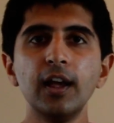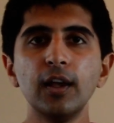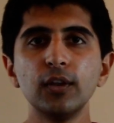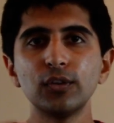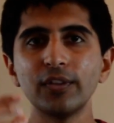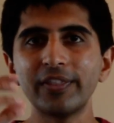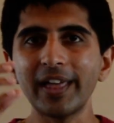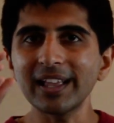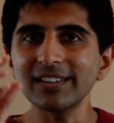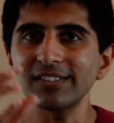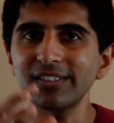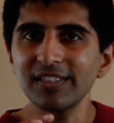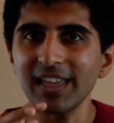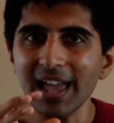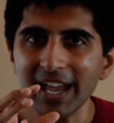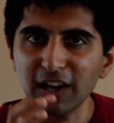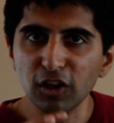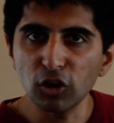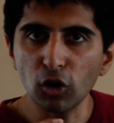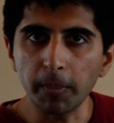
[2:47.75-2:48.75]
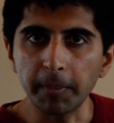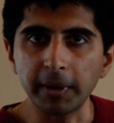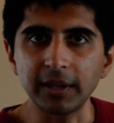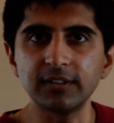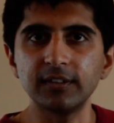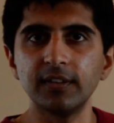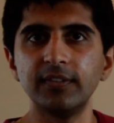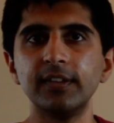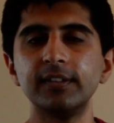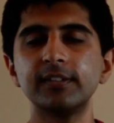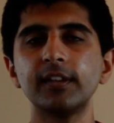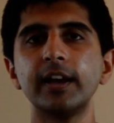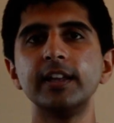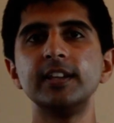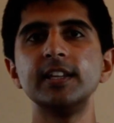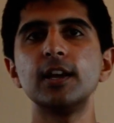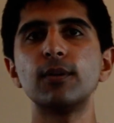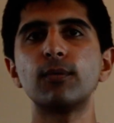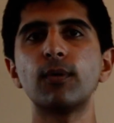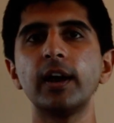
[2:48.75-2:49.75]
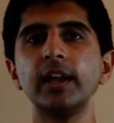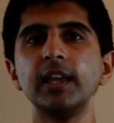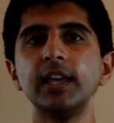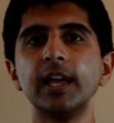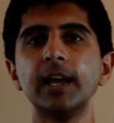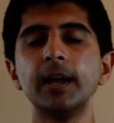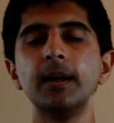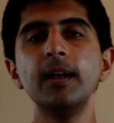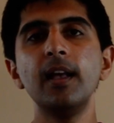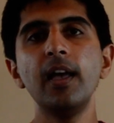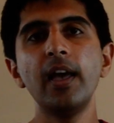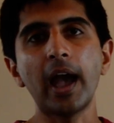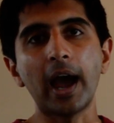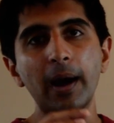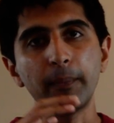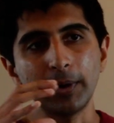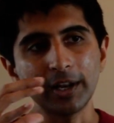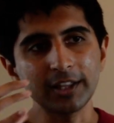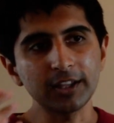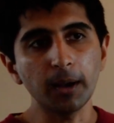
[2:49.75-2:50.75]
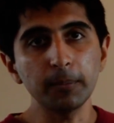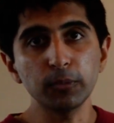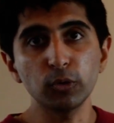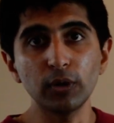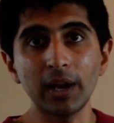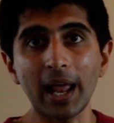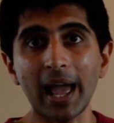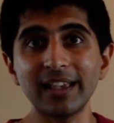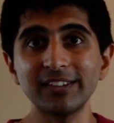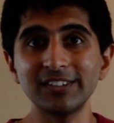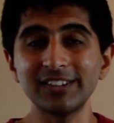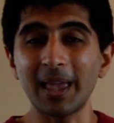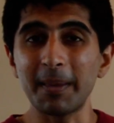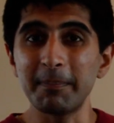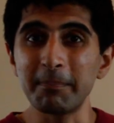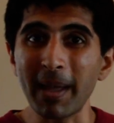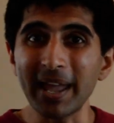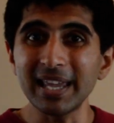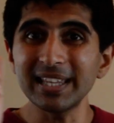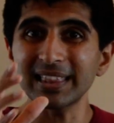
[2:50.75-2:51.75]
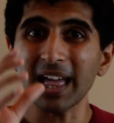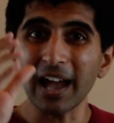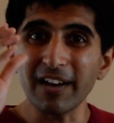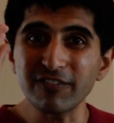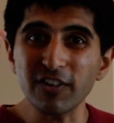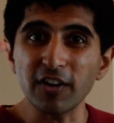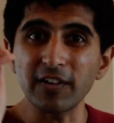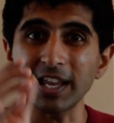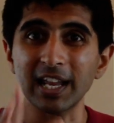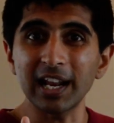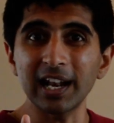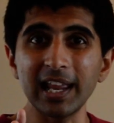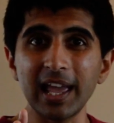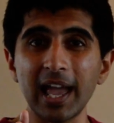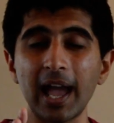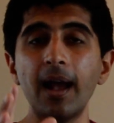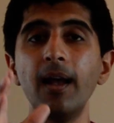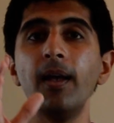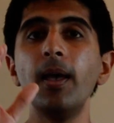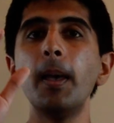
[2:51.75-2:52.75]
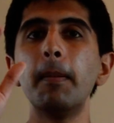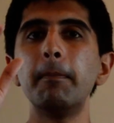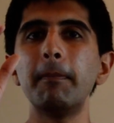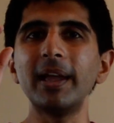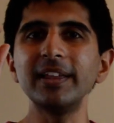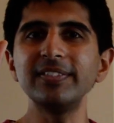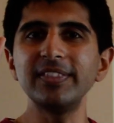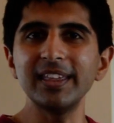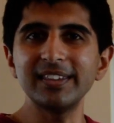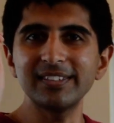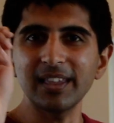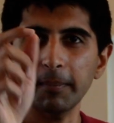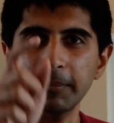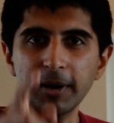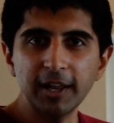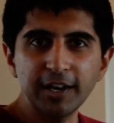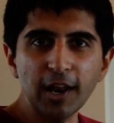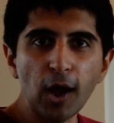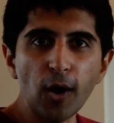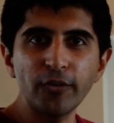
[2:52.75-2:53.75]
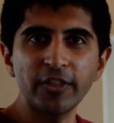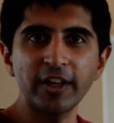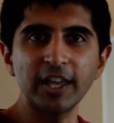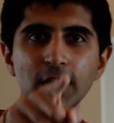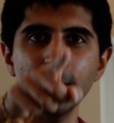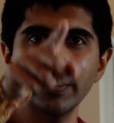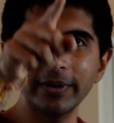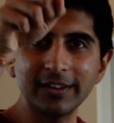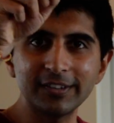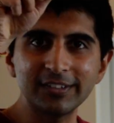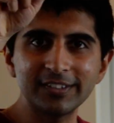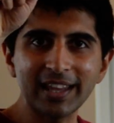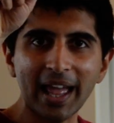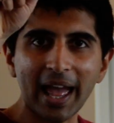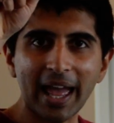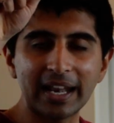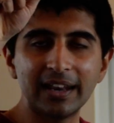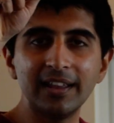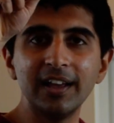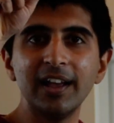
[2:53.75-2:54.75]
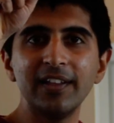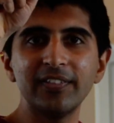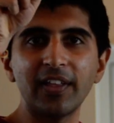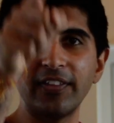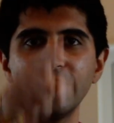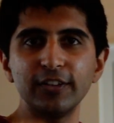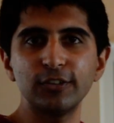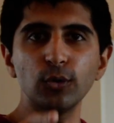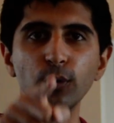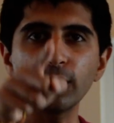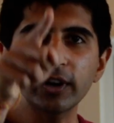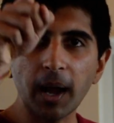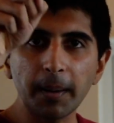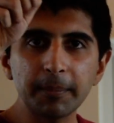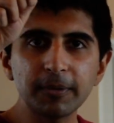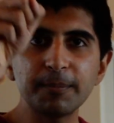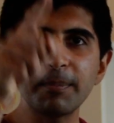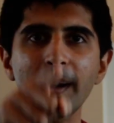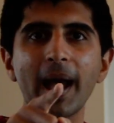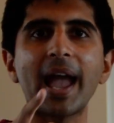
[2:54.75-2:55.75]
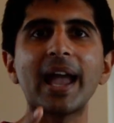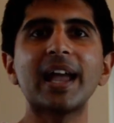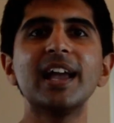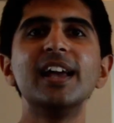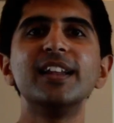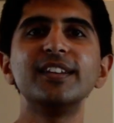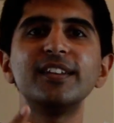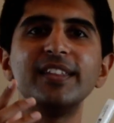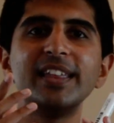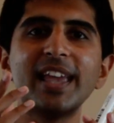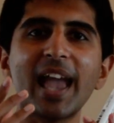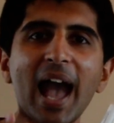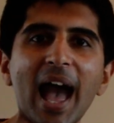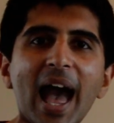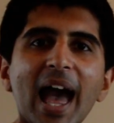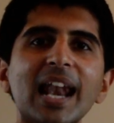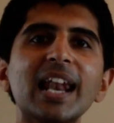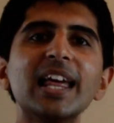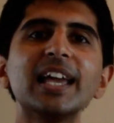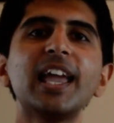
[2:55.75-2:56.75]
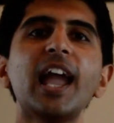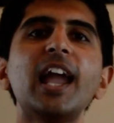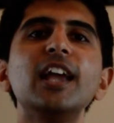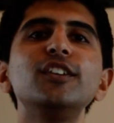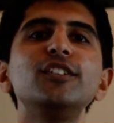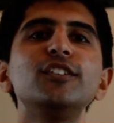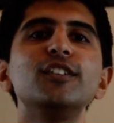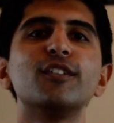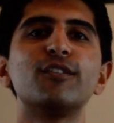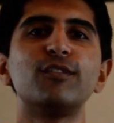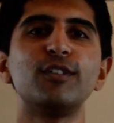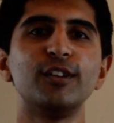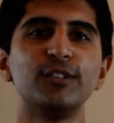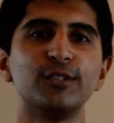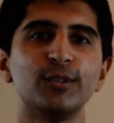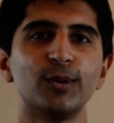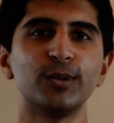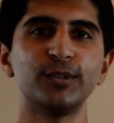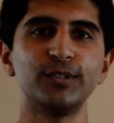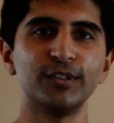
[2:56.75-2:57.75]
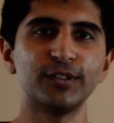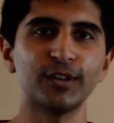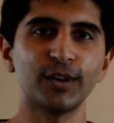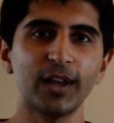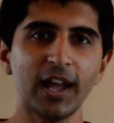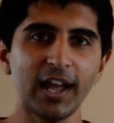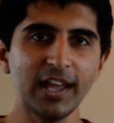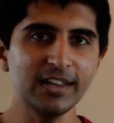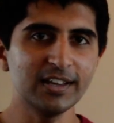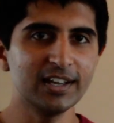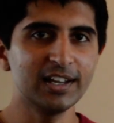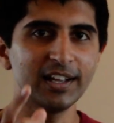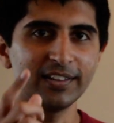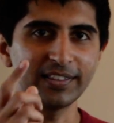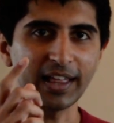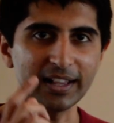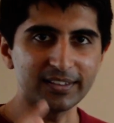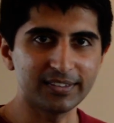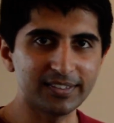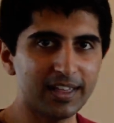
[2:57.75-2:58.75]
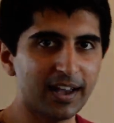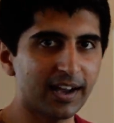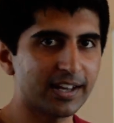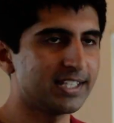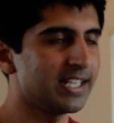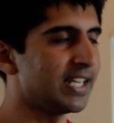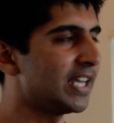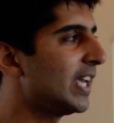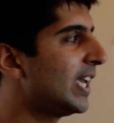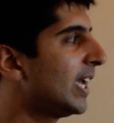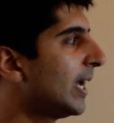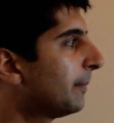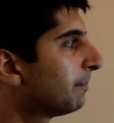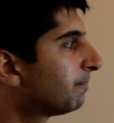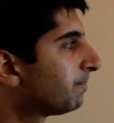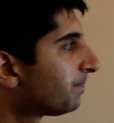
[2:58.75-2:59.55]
So that's the economics in this idea right here. And when it comes to an essay, make that very clear. Make the examiner know that you understand that this all comes back to the allocation of resources, okay? That's the idea here.